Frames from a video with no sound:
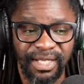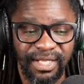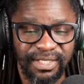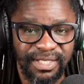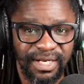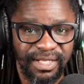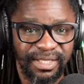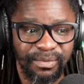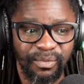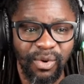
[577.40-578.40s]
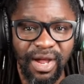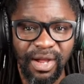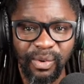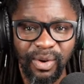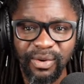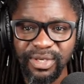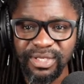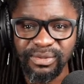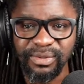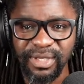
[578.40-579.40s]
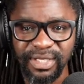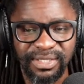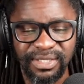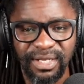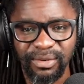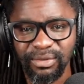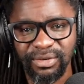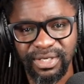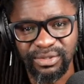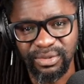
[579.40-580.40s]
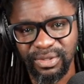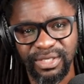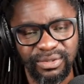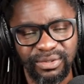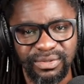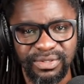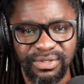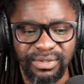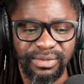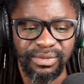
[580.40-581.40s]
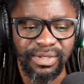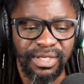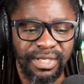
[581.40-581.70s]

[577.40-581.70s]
and telling them, wow, how did you get here? Congratulations, you know.